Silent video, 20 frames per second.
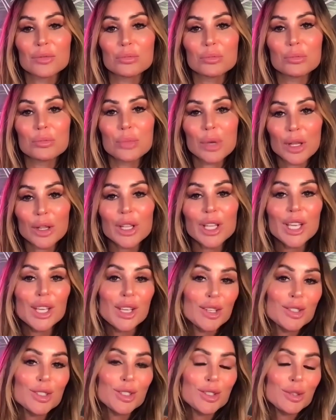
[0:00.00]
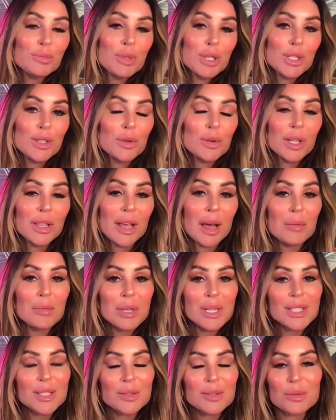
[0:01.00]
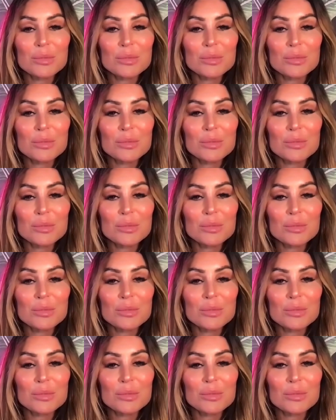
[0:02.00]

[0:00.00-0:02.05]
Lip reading: Billy should be doing that because it